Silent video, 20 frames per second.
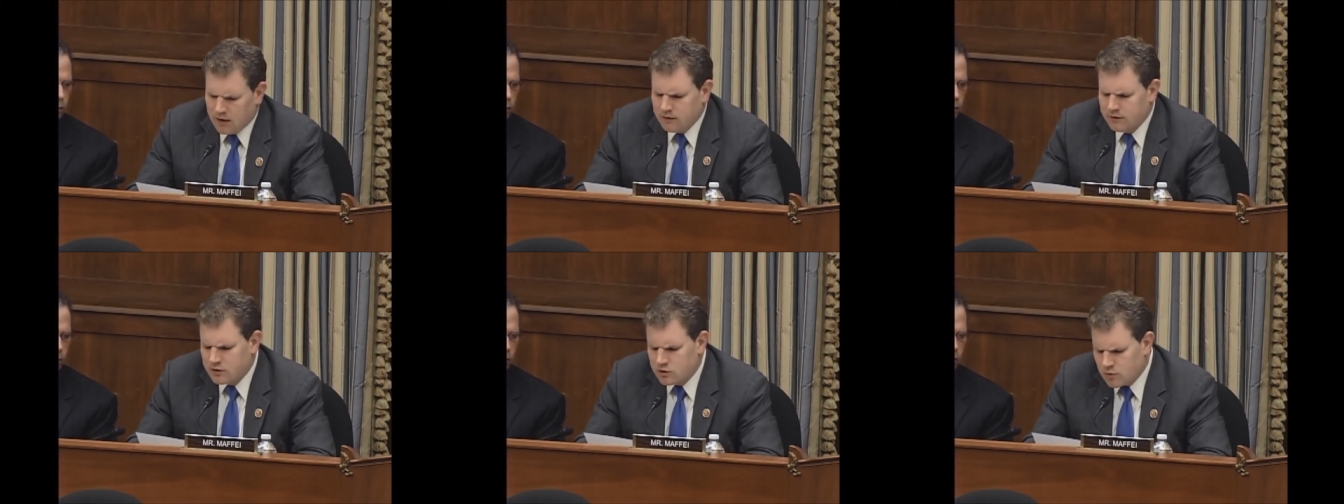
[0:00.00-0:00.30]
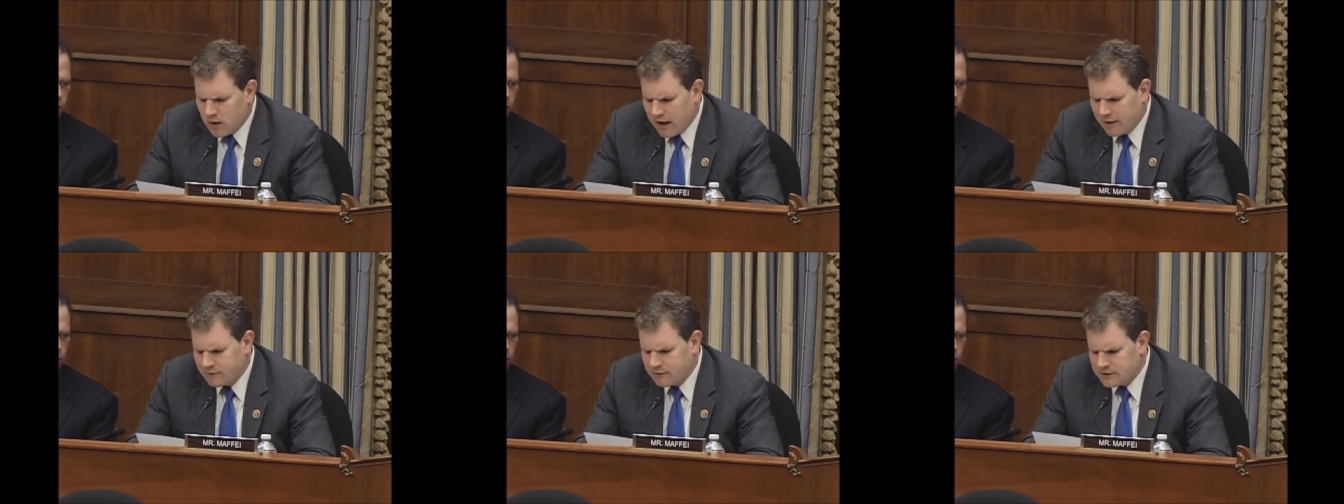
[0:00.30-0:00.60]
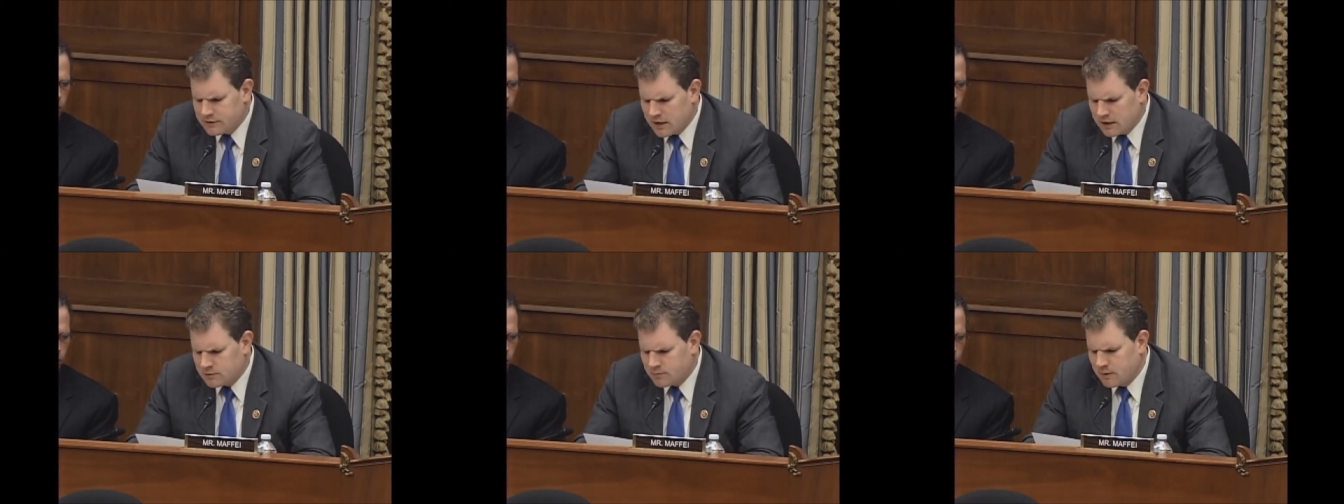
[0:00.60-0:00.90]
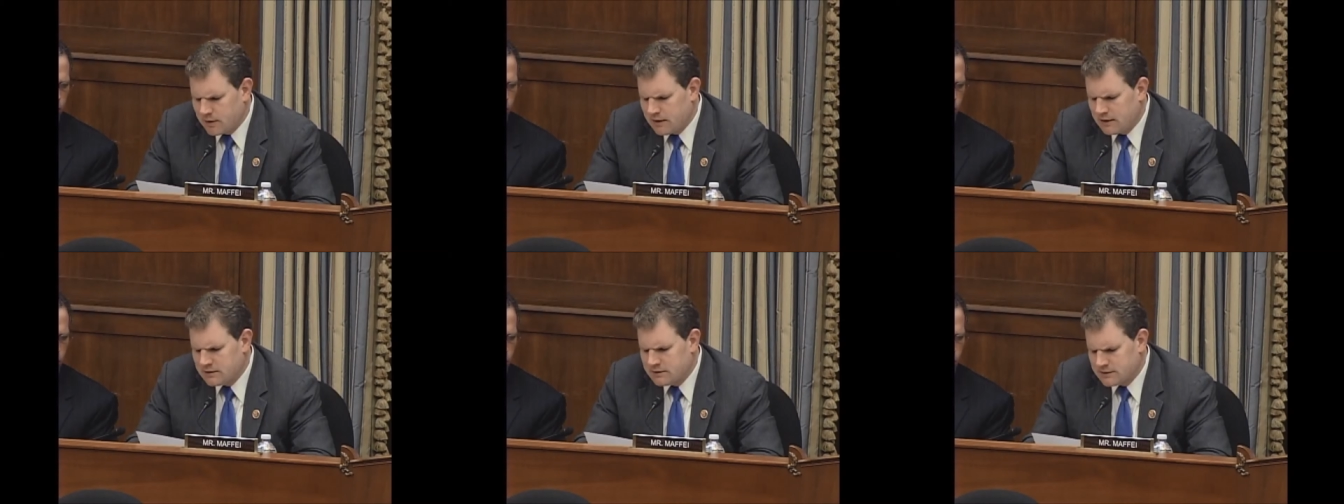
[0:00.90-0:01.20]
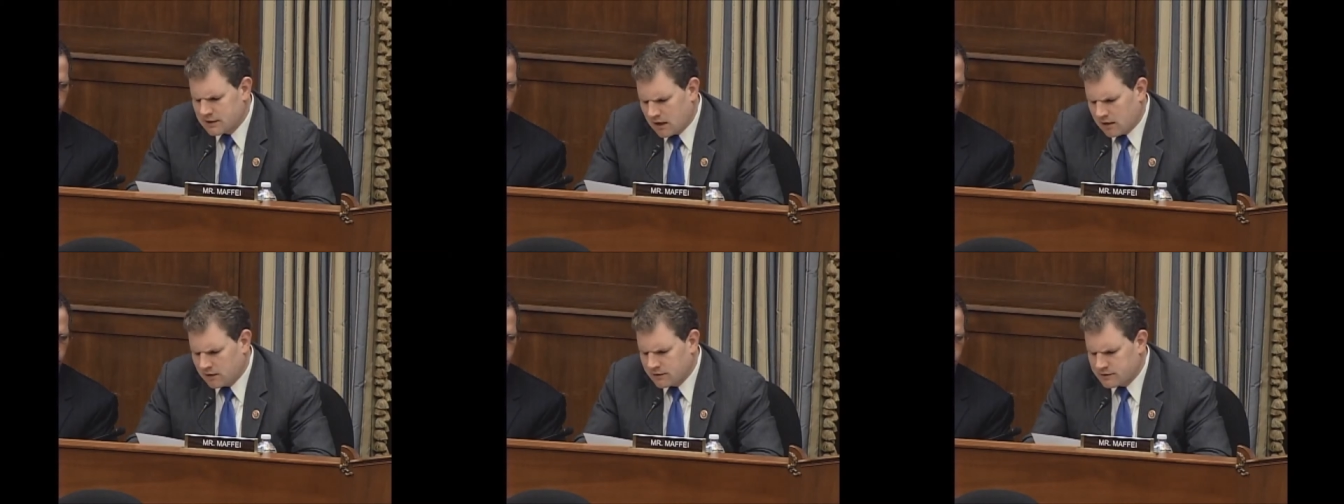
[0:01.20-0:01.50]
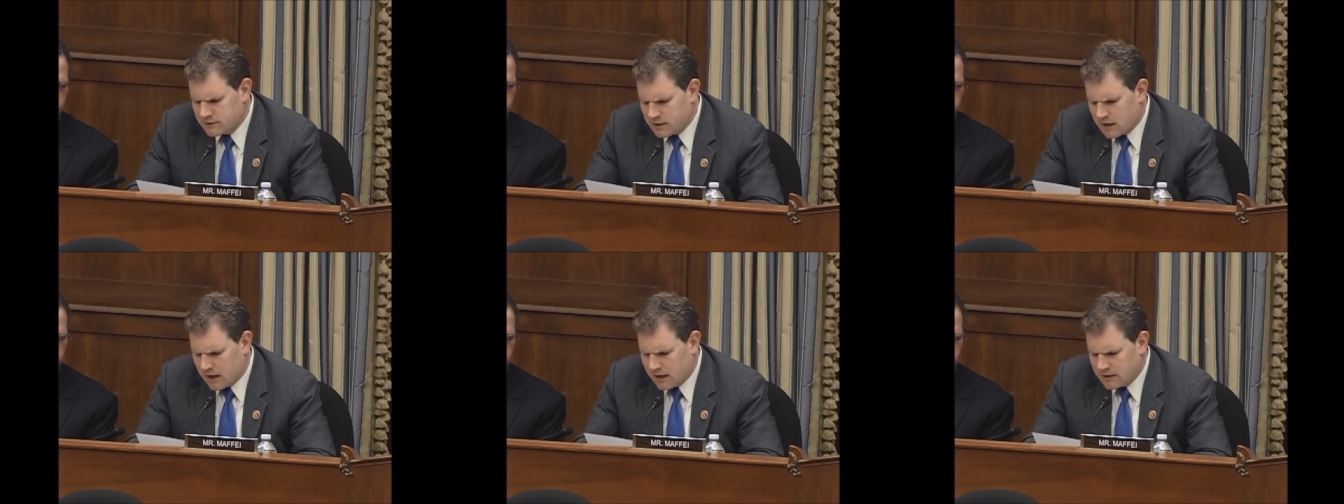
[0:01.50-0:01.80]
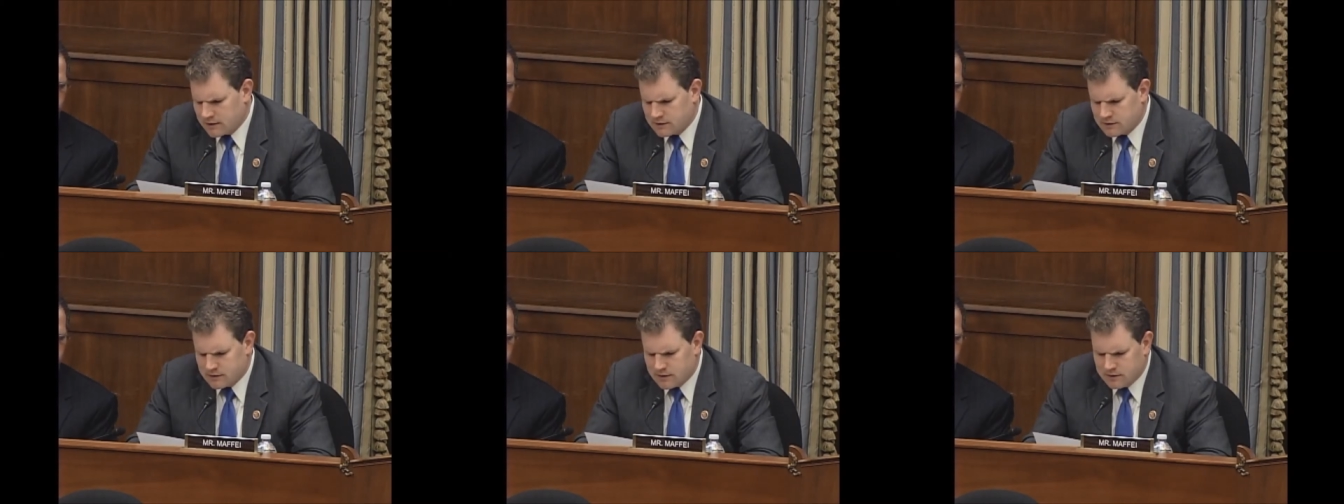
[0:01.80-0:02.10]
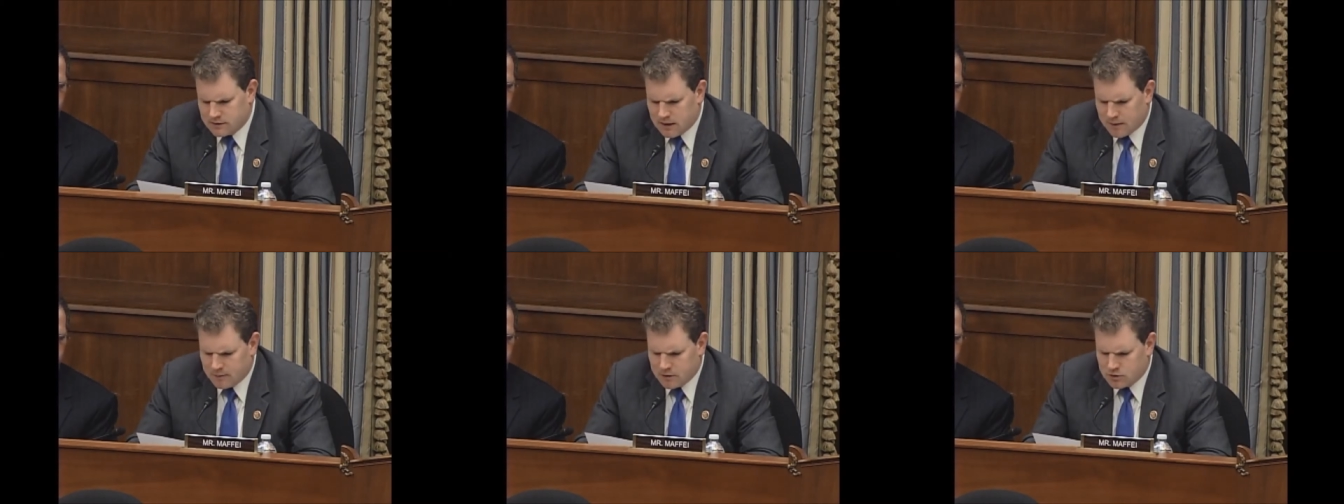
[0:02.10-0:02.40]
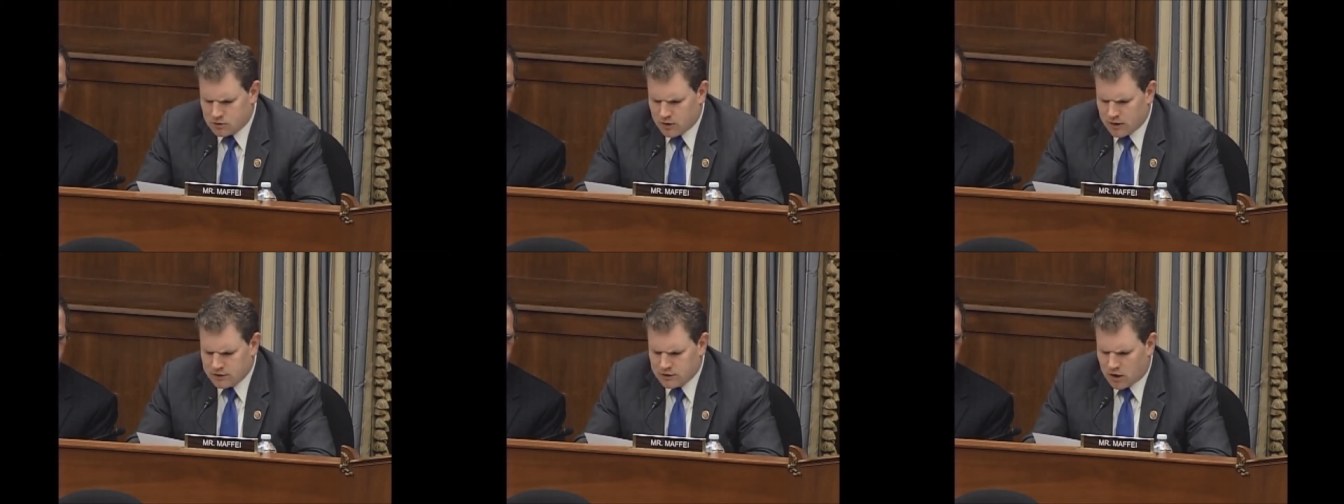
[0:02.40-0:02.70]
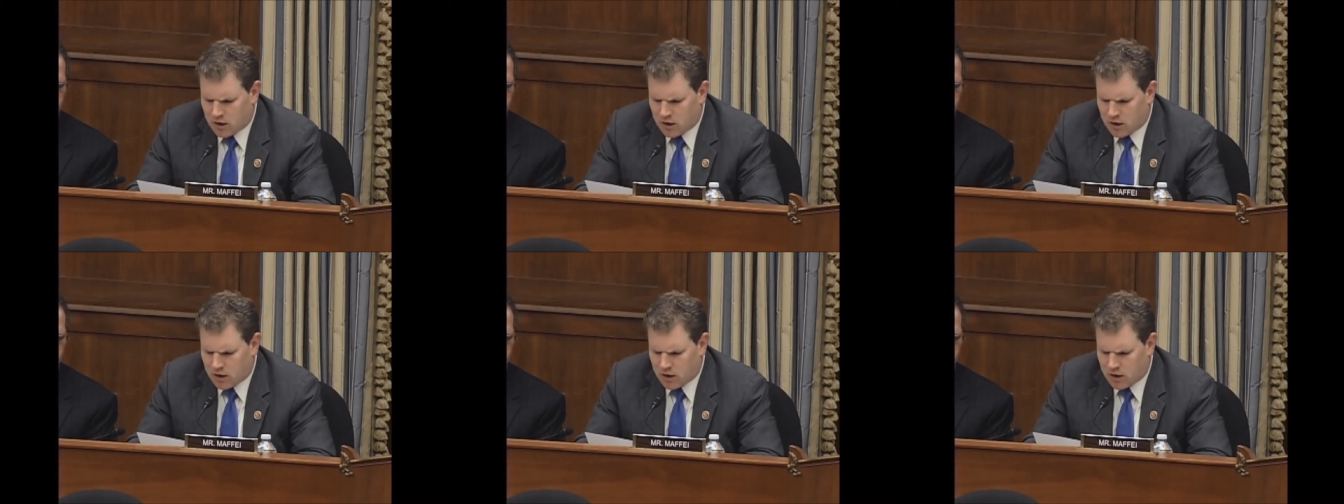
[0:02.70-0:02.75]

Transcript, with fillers: The draft assessment is solid science that demonstrates